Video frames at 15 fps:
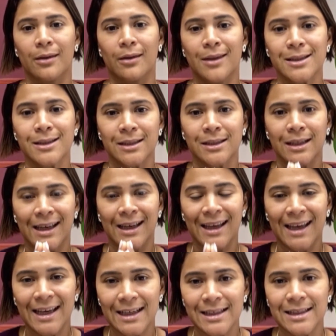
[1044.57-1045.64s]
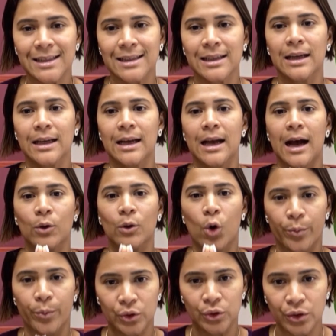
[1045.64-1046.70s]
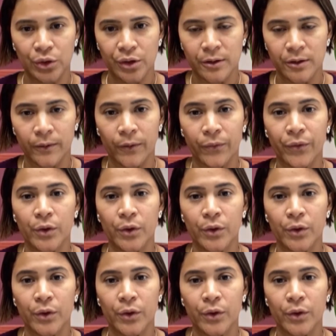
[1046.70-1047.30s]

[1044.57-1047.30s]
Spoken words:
This is an opportunity